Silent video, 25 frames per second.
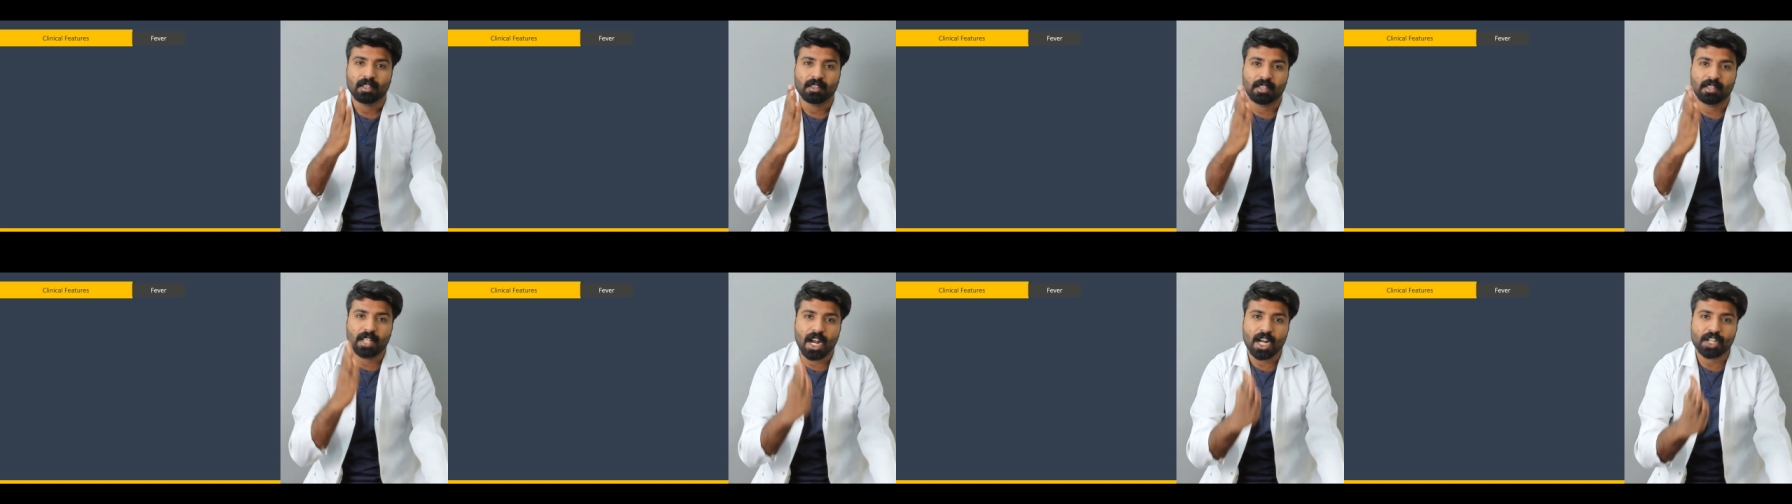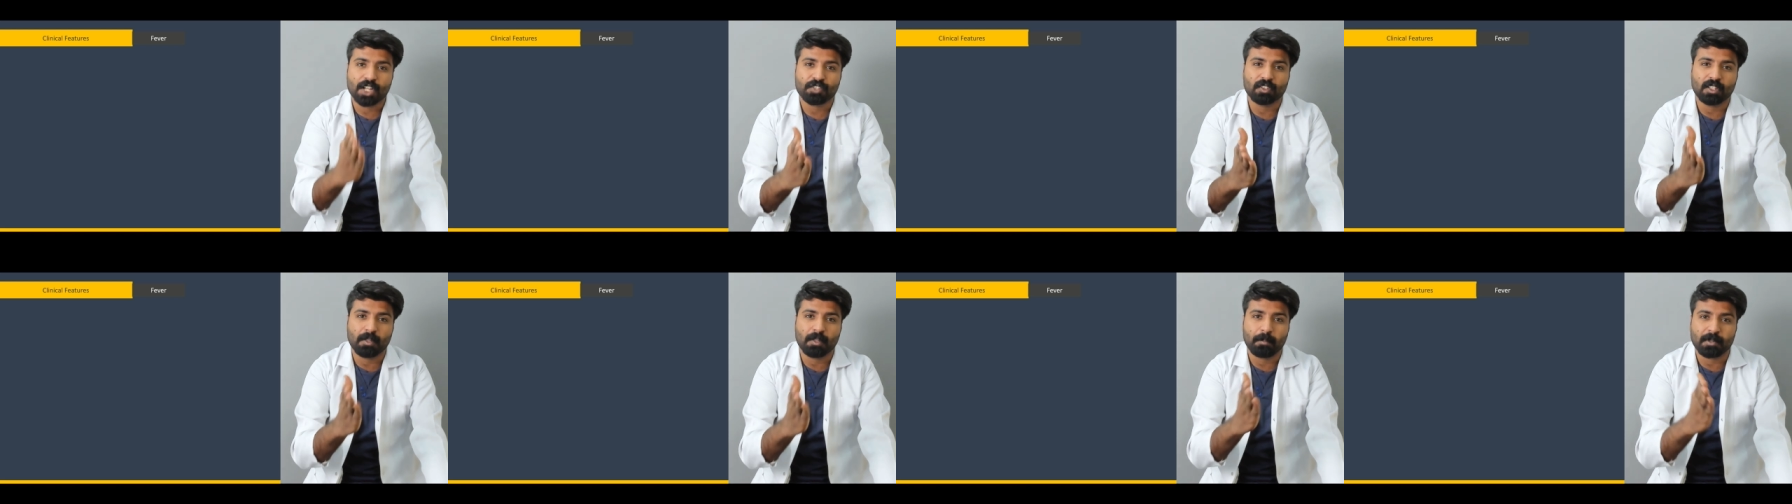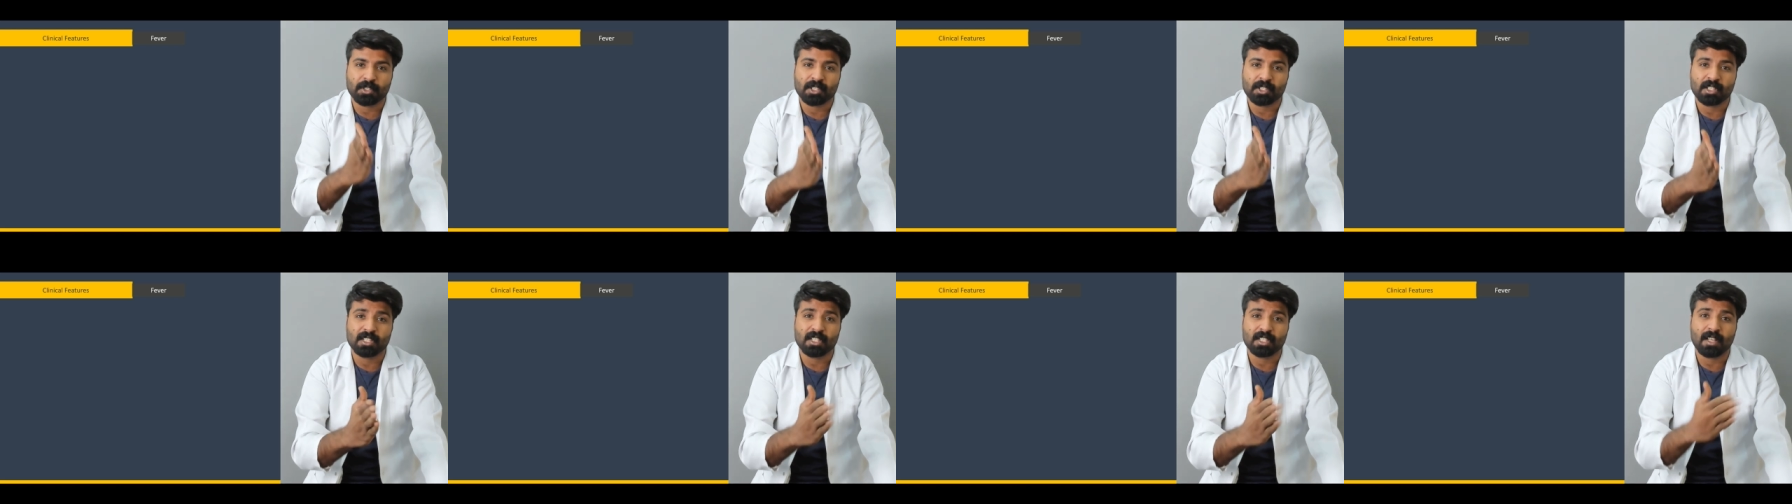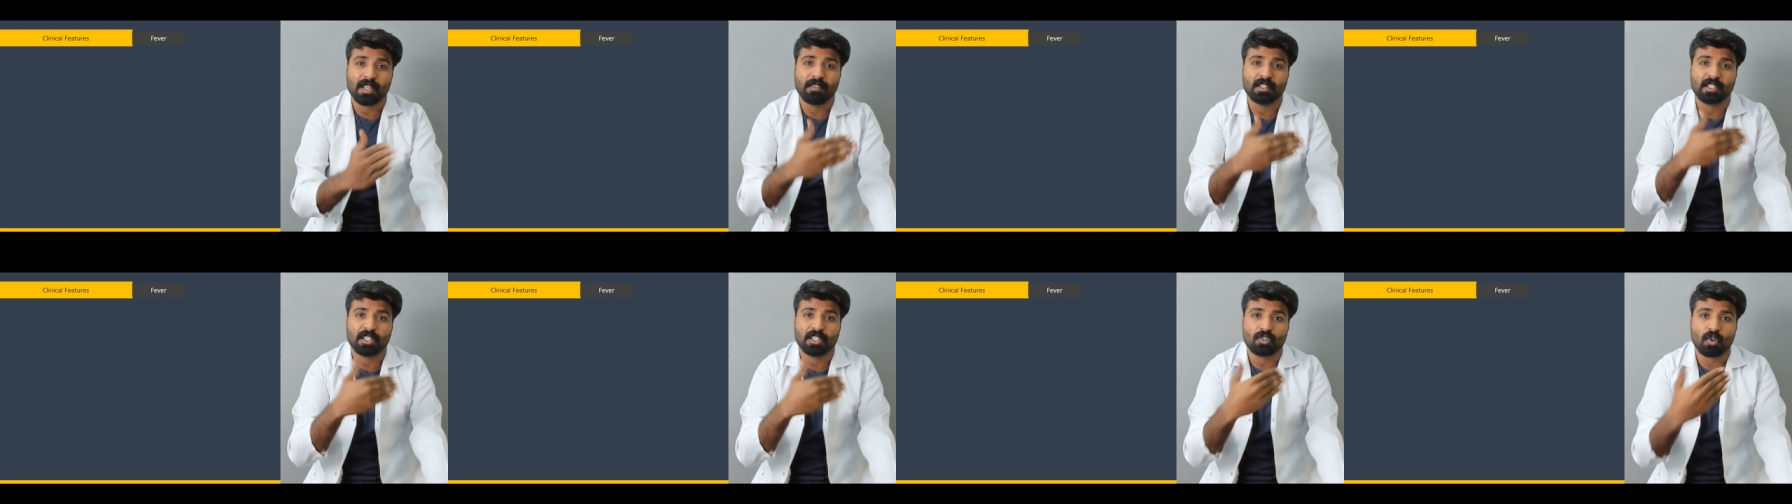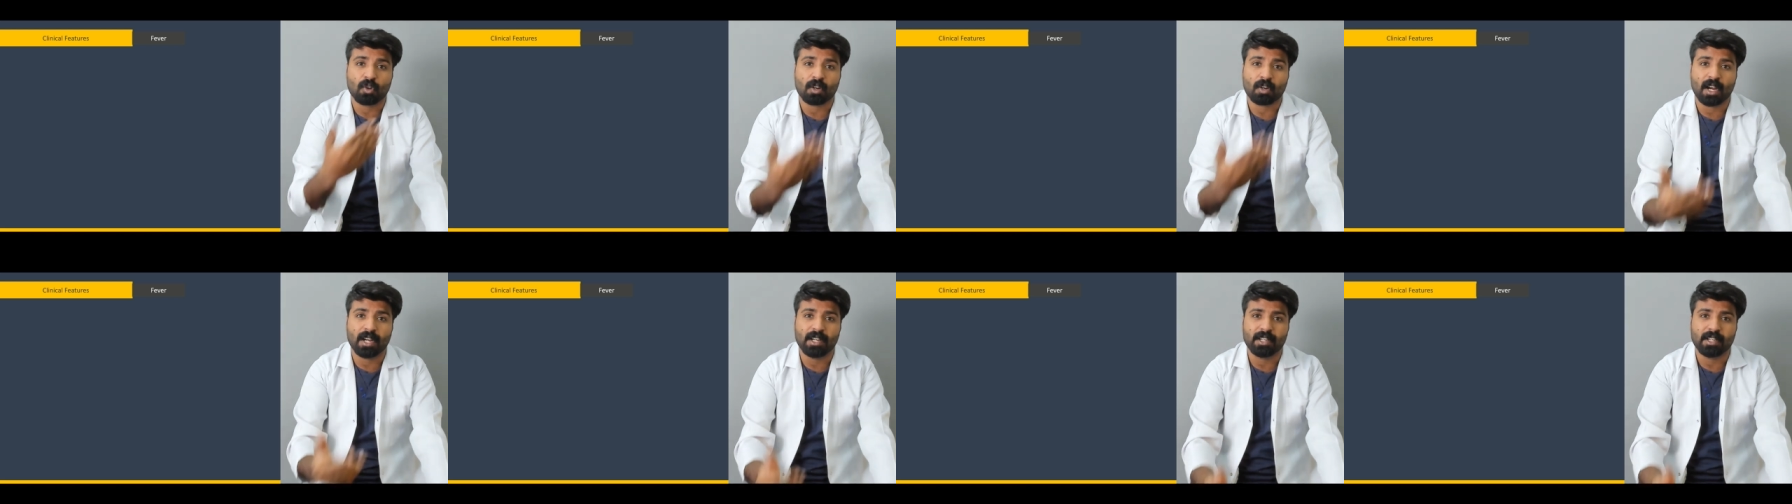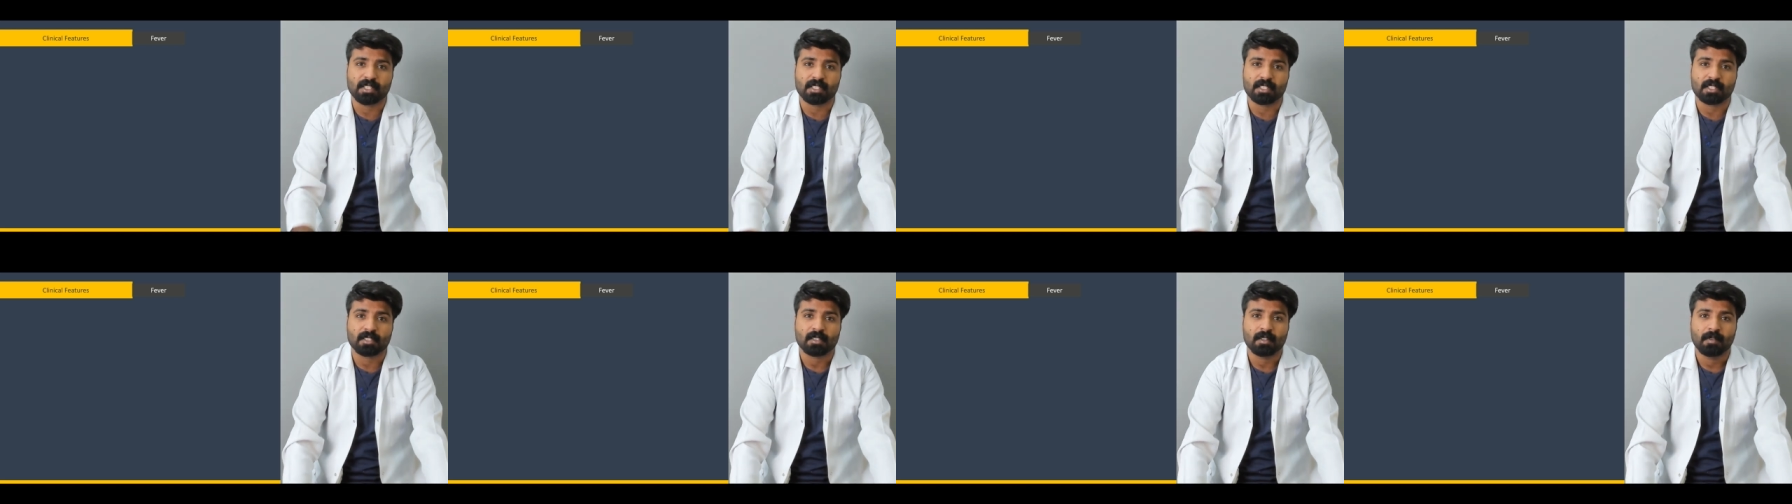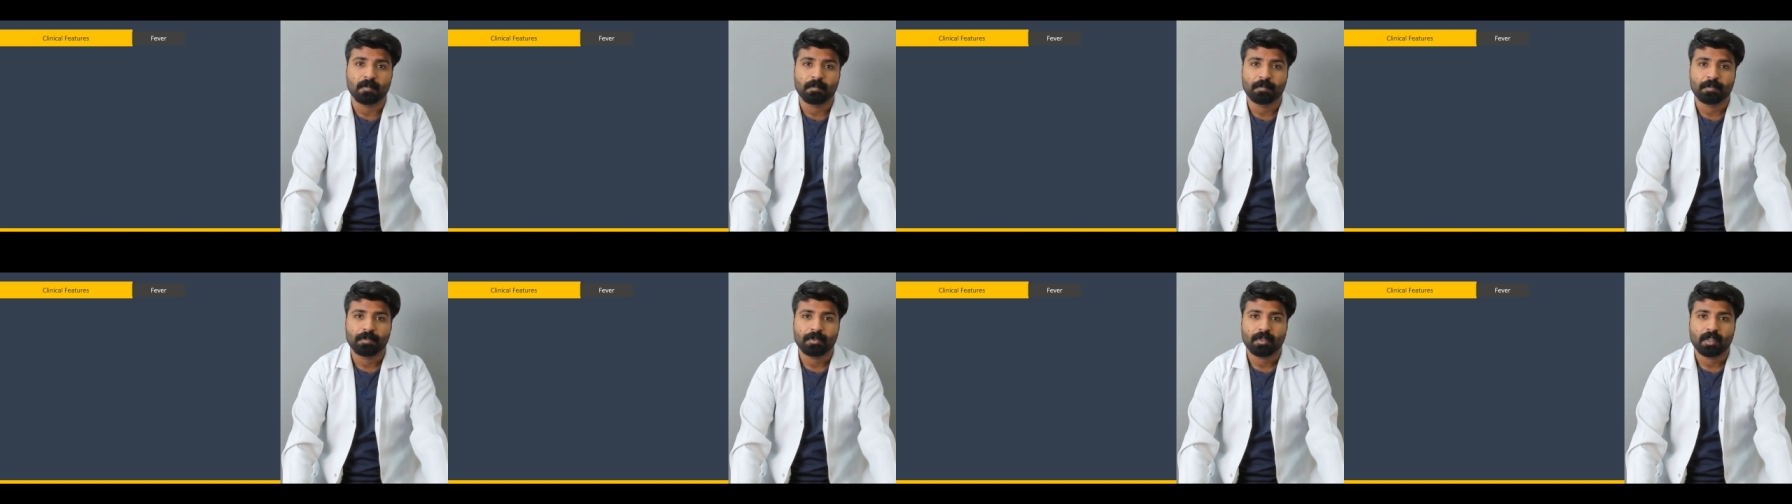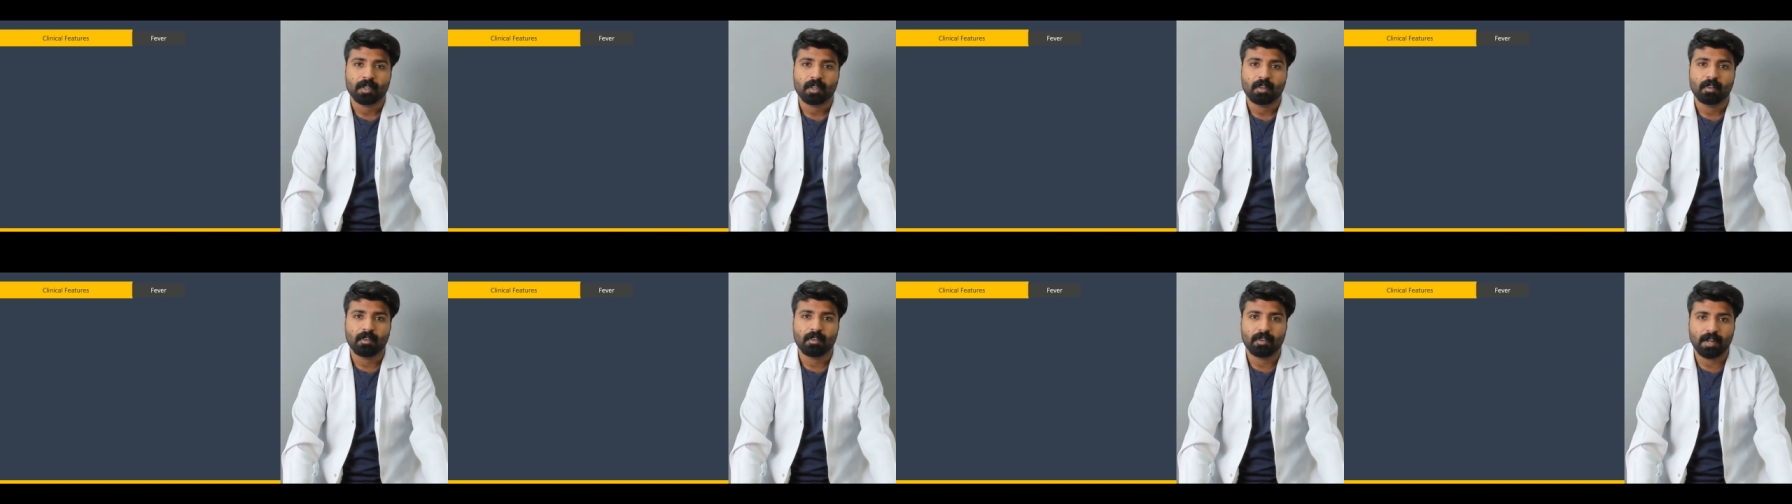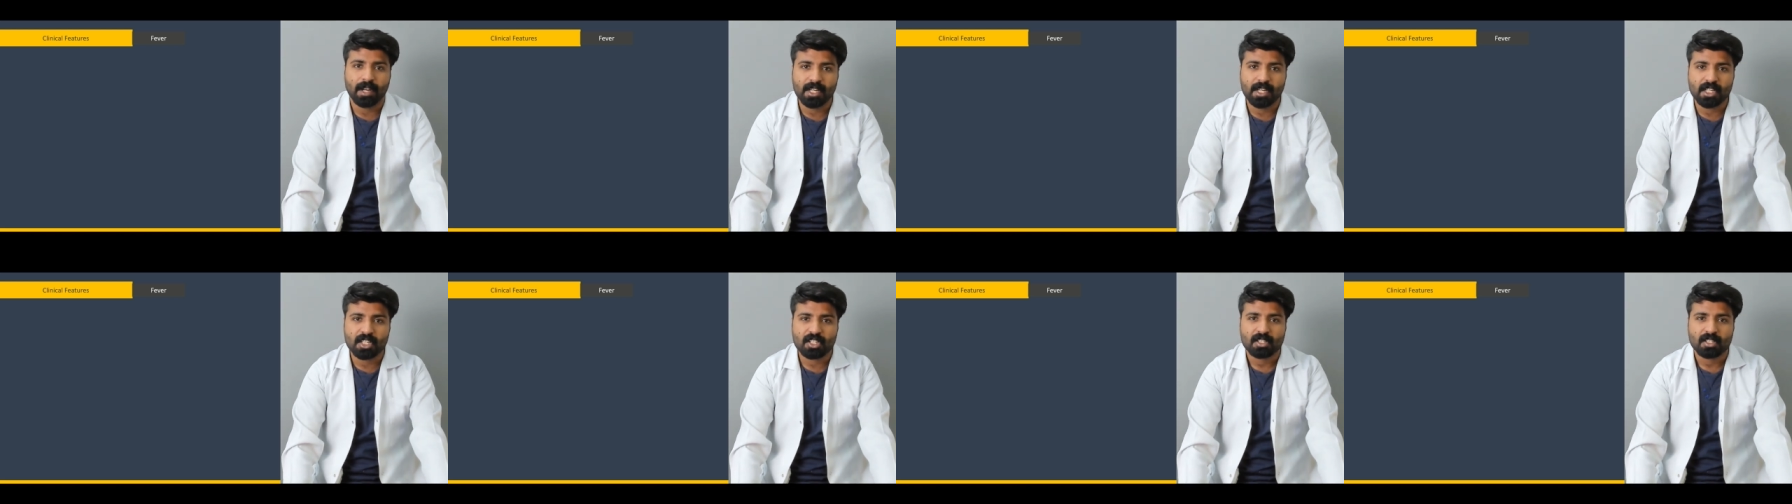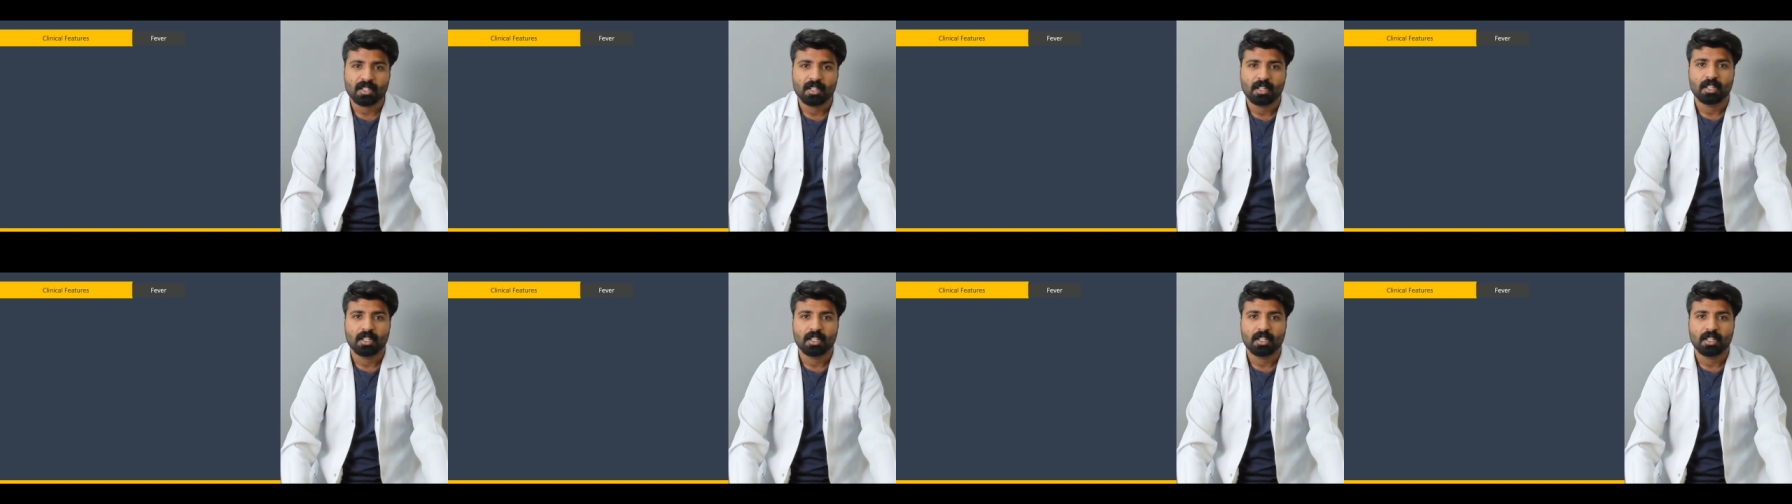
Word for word: That's why the patient is having this orchitis, right?